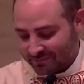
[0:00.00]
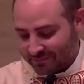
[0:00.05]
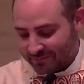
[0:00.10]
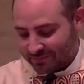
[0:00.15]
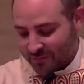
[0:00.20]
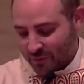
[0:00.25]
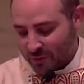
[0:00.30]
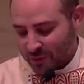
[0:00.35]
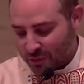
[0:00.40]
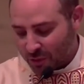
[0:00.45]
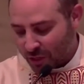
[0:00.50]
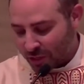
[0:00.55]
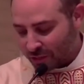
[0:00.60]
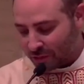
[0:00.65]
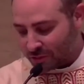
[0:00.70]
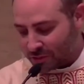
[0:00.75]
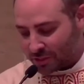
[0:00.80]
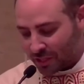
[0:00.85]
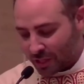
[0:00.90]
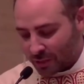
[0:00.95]
When we draw
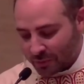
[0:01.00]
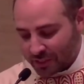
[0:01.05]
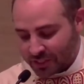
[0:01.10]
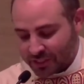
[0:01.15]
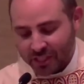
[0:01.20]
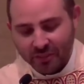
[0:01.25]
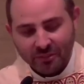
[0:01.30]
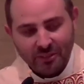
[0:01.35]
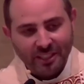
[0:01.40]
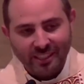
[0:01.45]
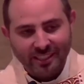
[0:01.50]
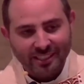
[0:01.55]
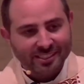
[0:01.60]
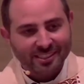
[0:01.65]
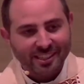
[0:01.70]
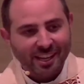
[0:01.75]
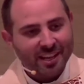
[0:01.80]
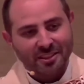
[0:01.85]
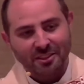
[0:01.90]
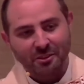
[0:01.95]
close to God, we discover that he's
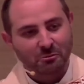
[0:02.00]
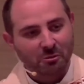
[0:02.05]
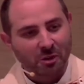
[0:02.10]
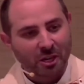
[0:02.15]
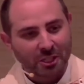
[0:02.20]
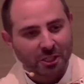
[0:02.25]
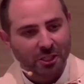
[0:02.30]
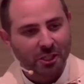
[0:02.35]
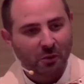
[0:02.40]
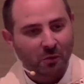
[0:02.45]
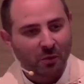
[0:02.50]
not the rushing